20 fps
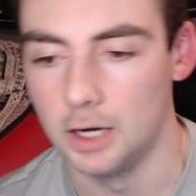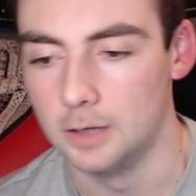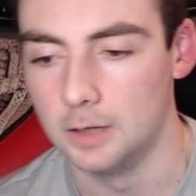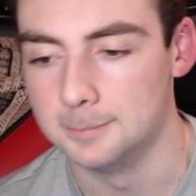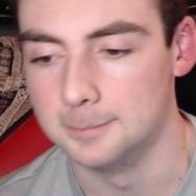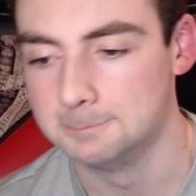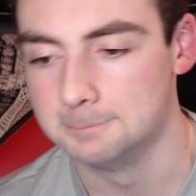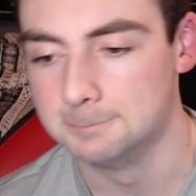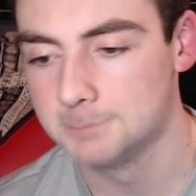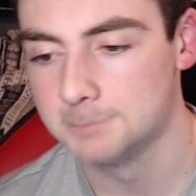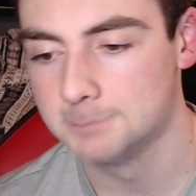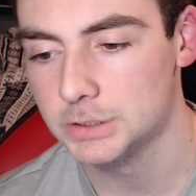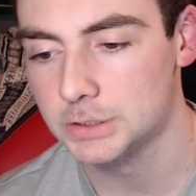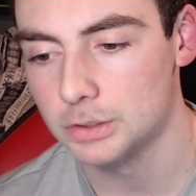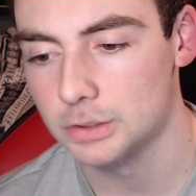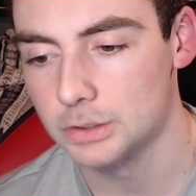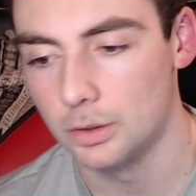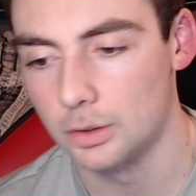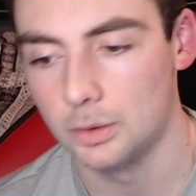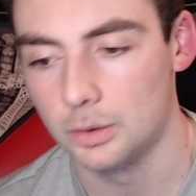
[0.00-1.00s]

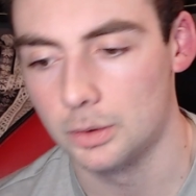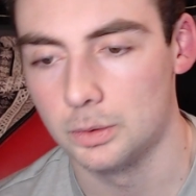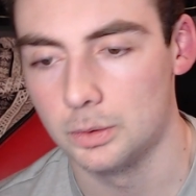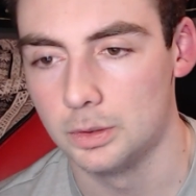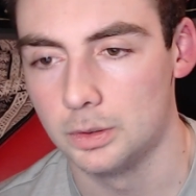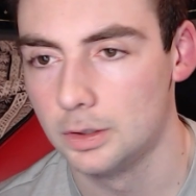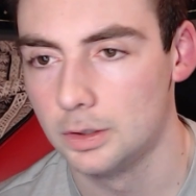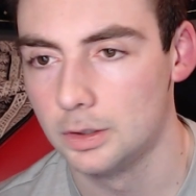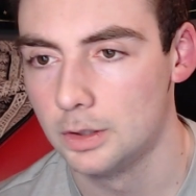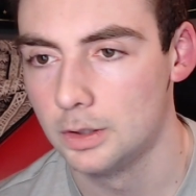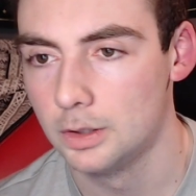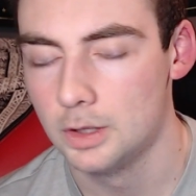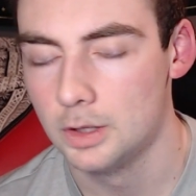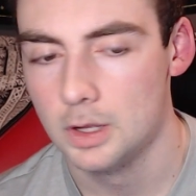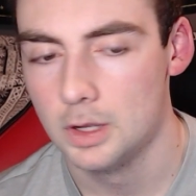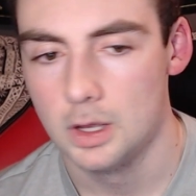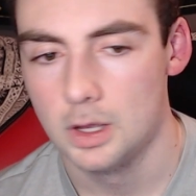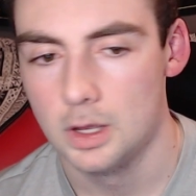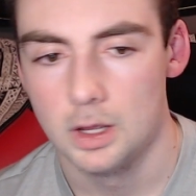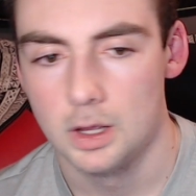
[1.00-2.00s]
So,
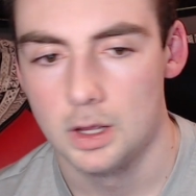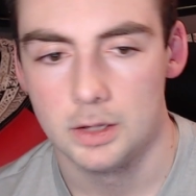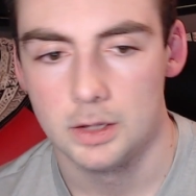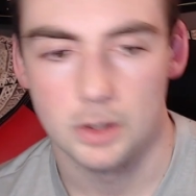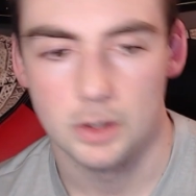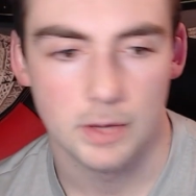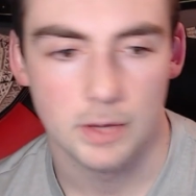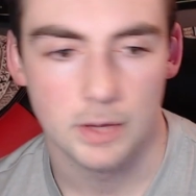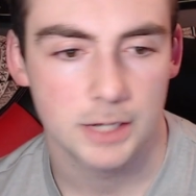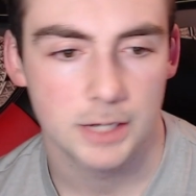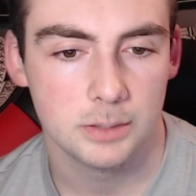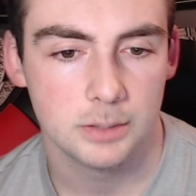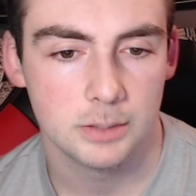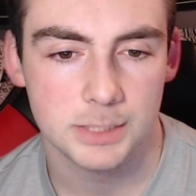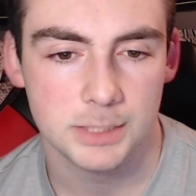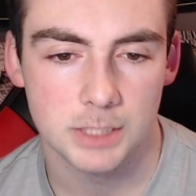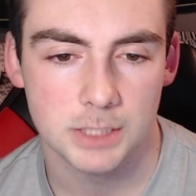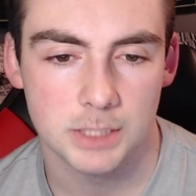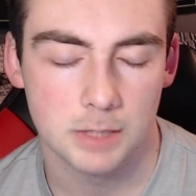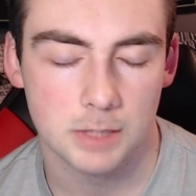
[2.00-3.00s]
that could be
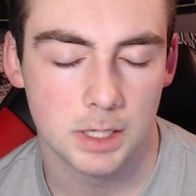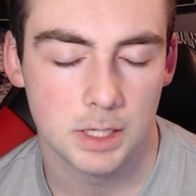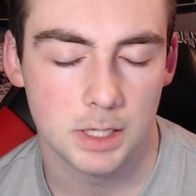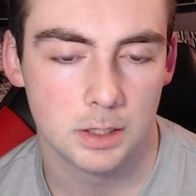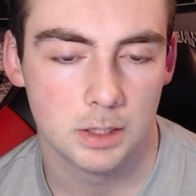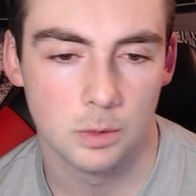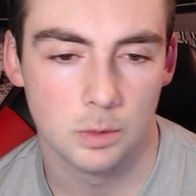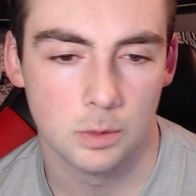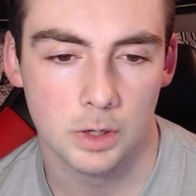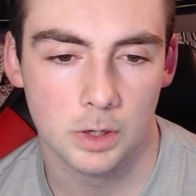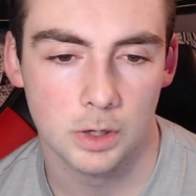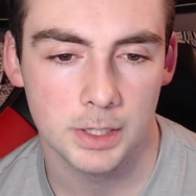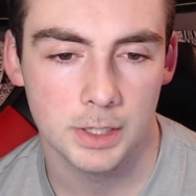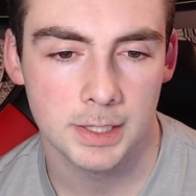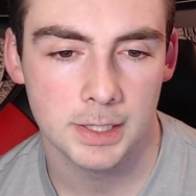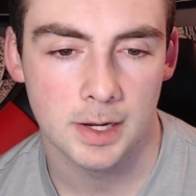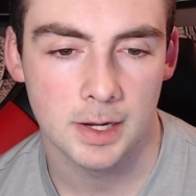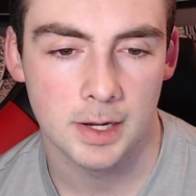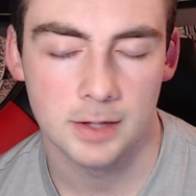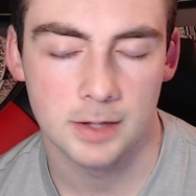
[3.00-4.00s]
something that they're working
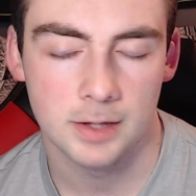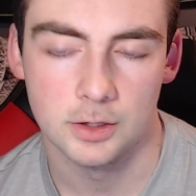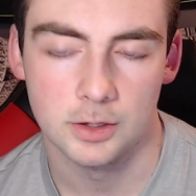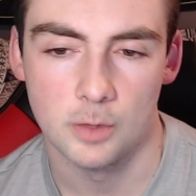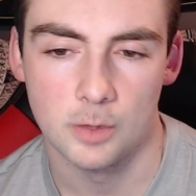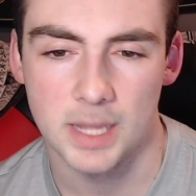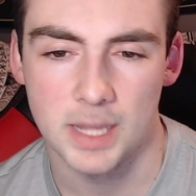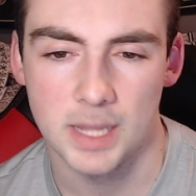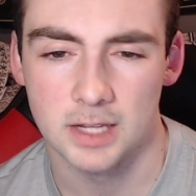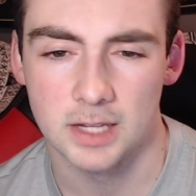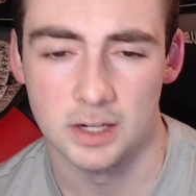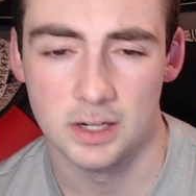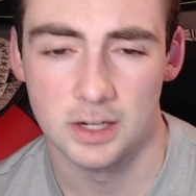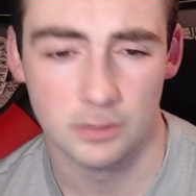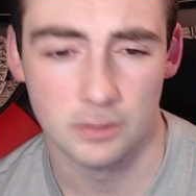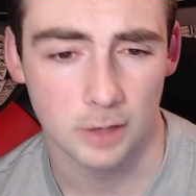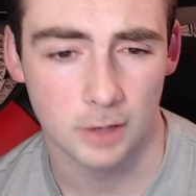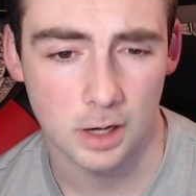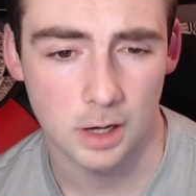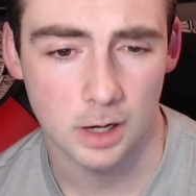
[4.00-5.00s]
on, make it a different
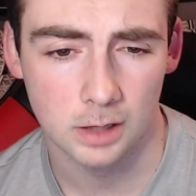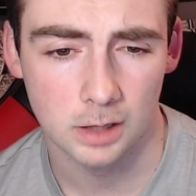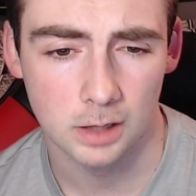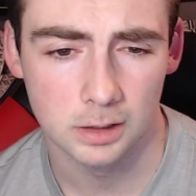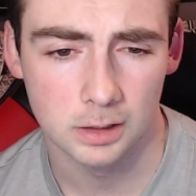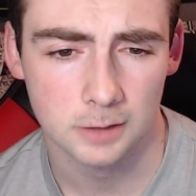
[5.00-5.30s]
color,